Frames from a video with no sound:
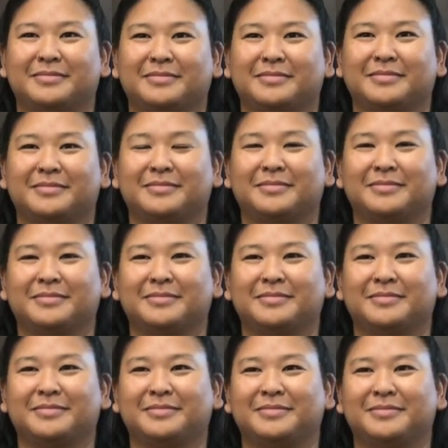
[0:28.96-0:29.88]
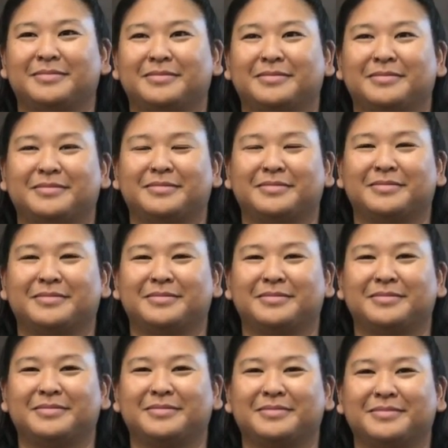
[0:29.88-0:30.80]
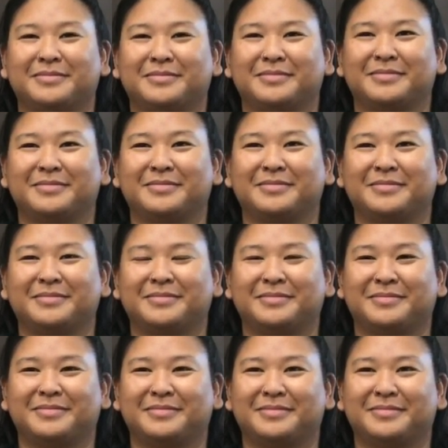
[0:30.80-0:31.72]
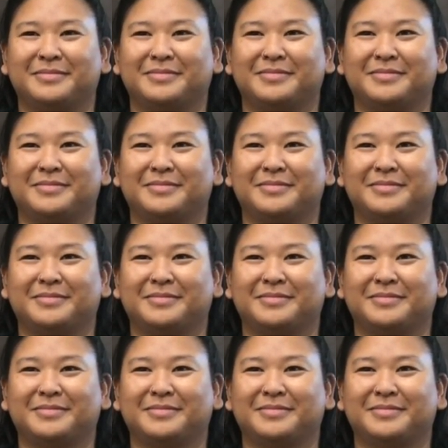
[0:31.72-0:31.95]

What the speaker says: This person isn't speaking.